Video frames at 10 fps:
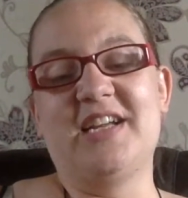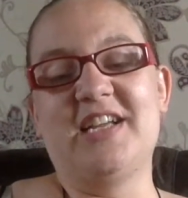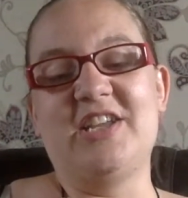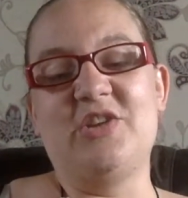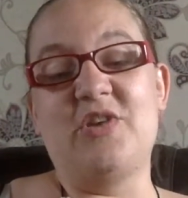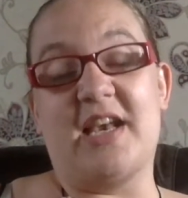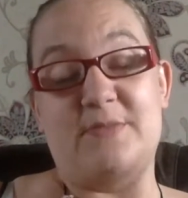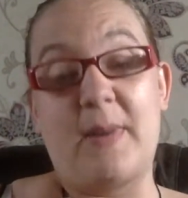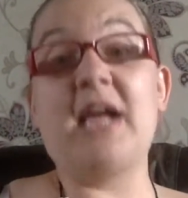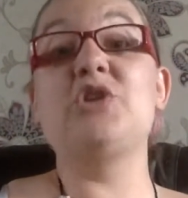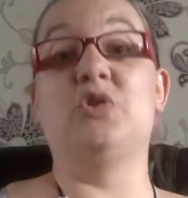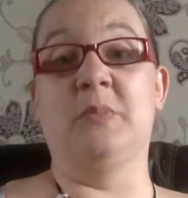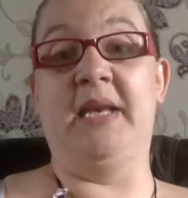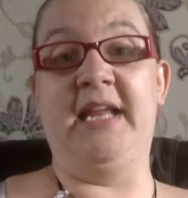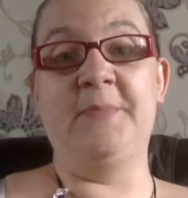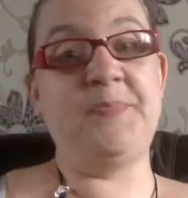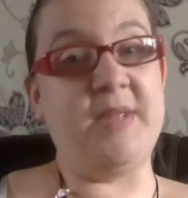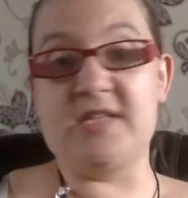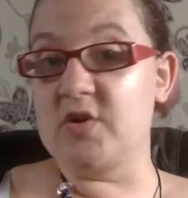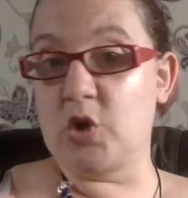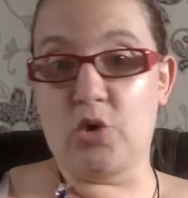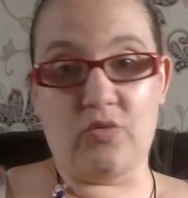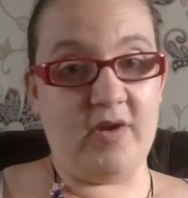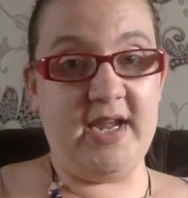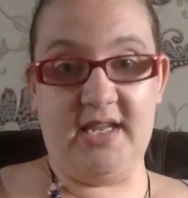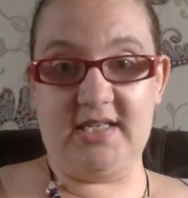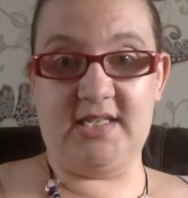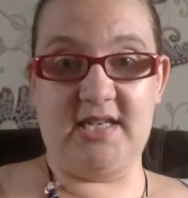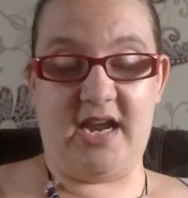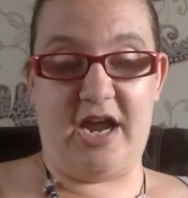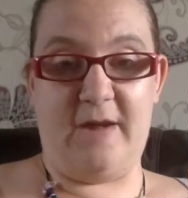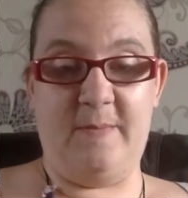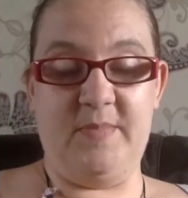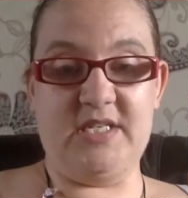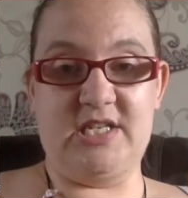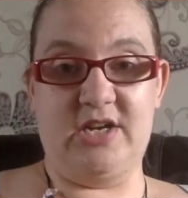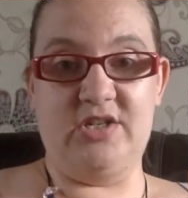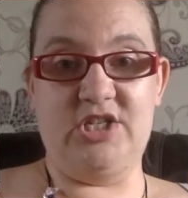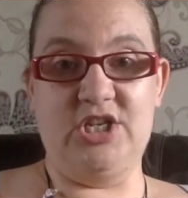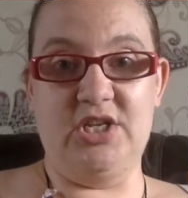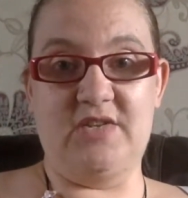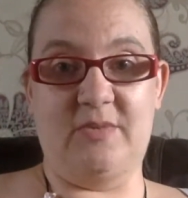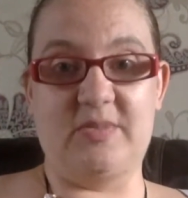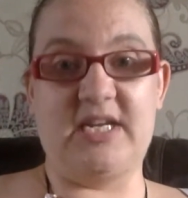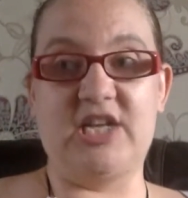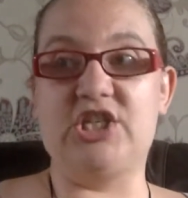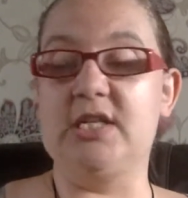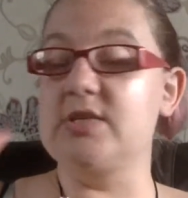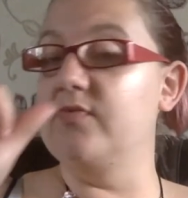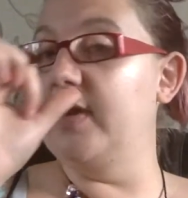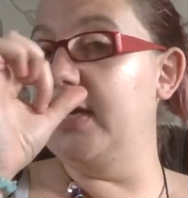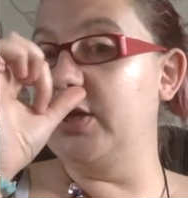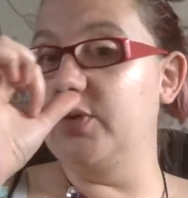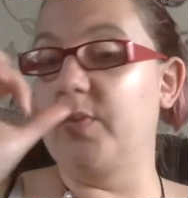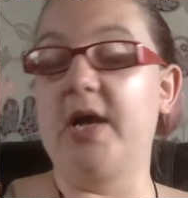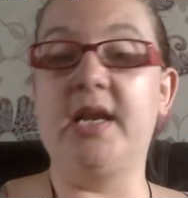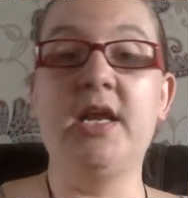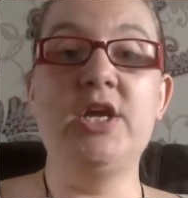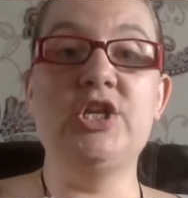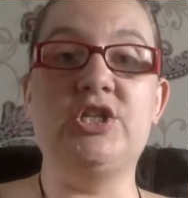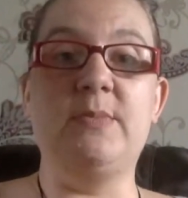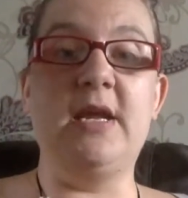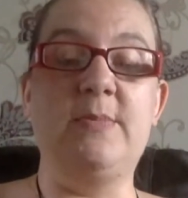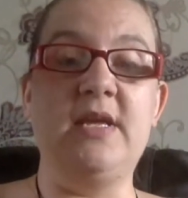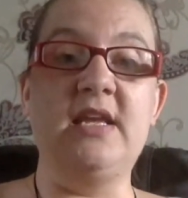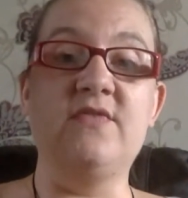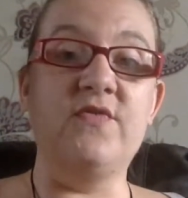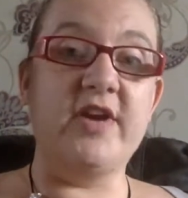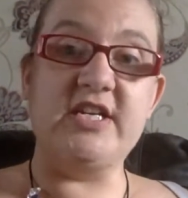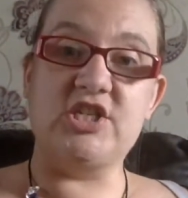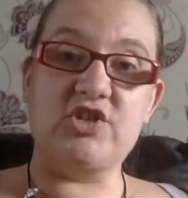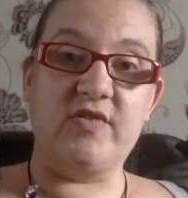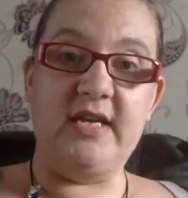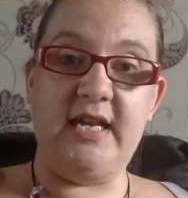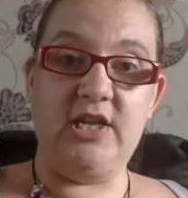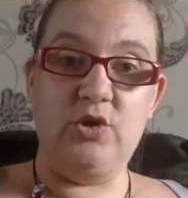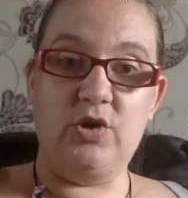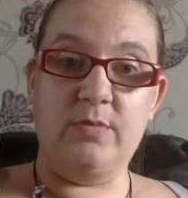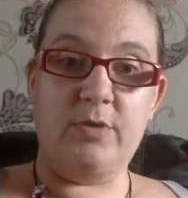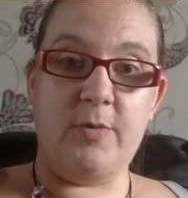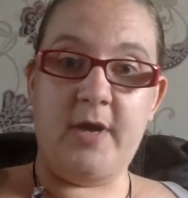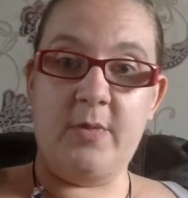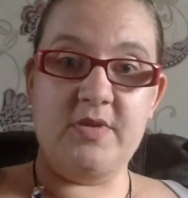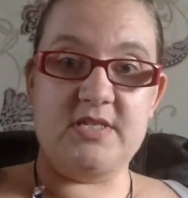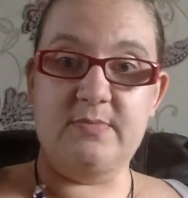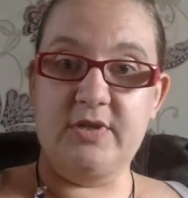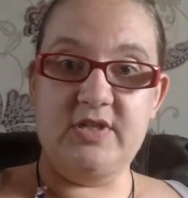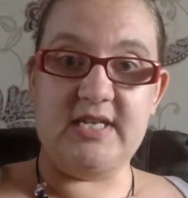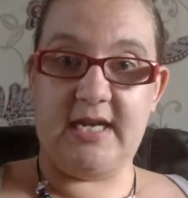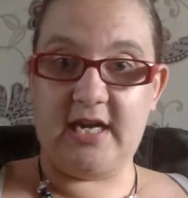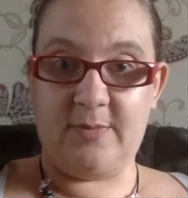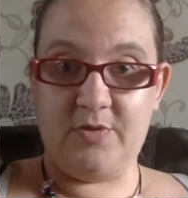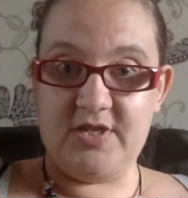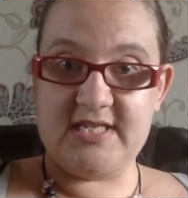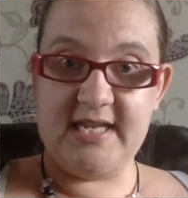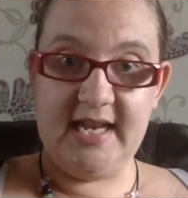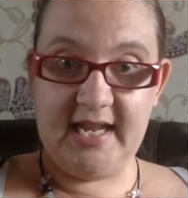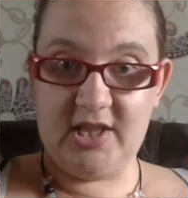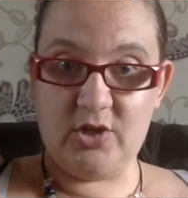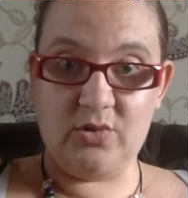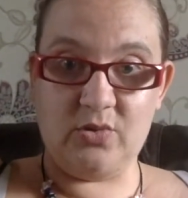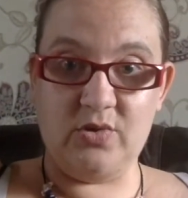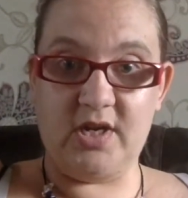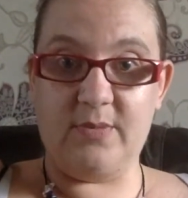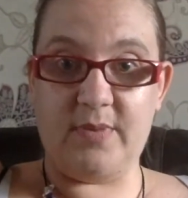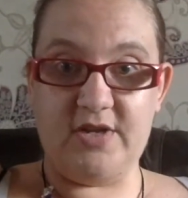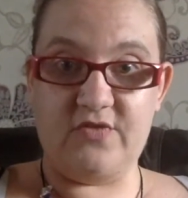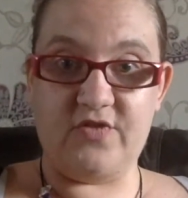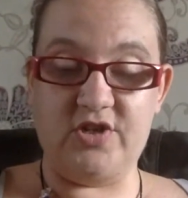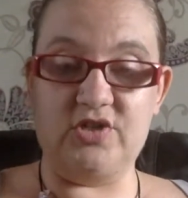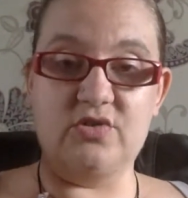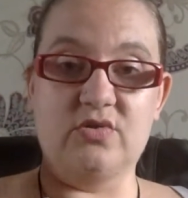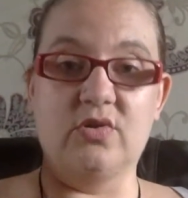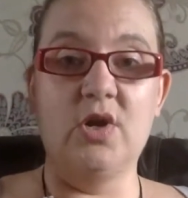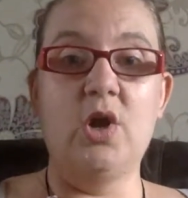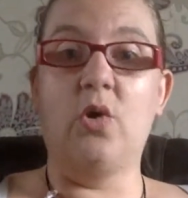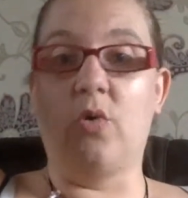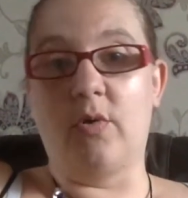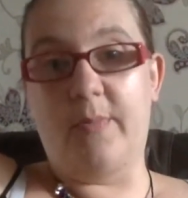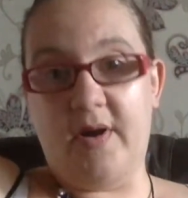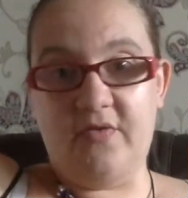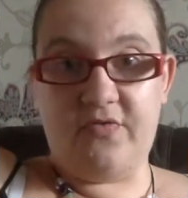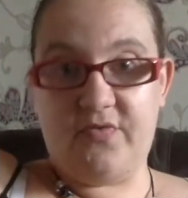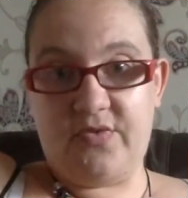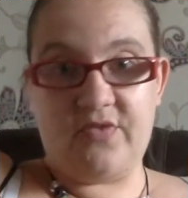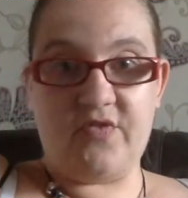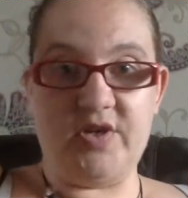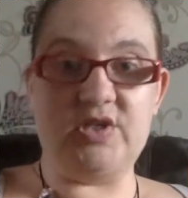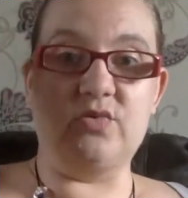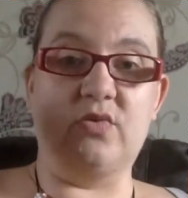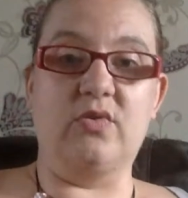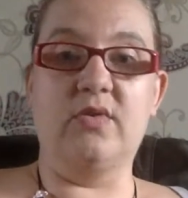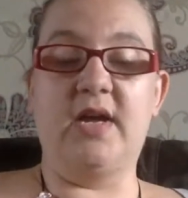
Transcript: Yes, black tourmaline is a great stone to use for protection. It's a really good one to maybe even very discreetly you can pop it up with some blue tack up on the ceiling in the corner by the front door or above the front door